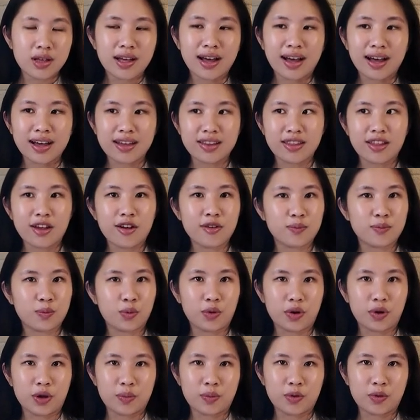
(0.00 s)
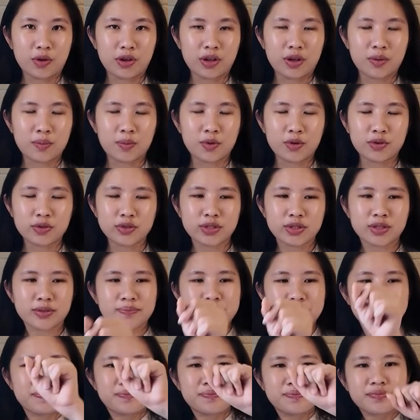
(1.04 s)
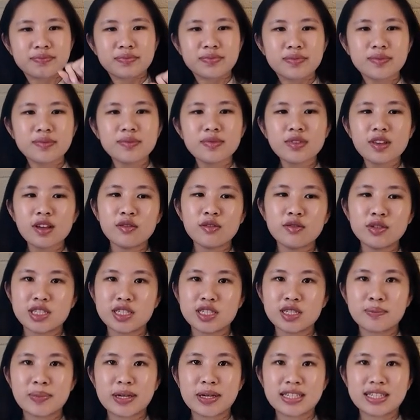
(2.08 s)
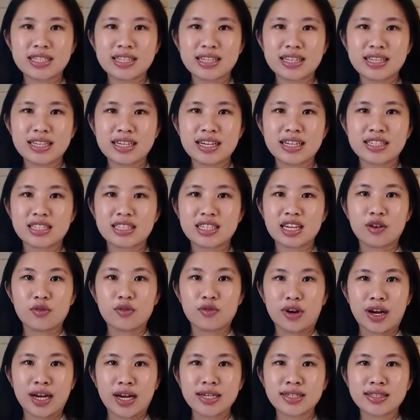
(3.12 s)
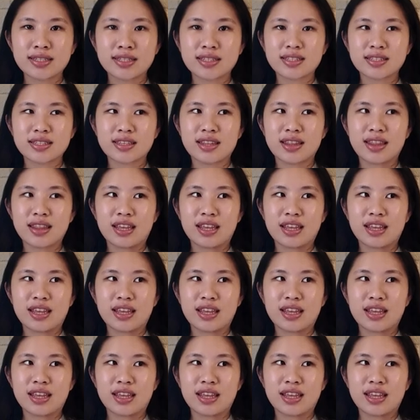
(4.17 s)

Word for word: I love poi poke bowls, which is basically instead of rice,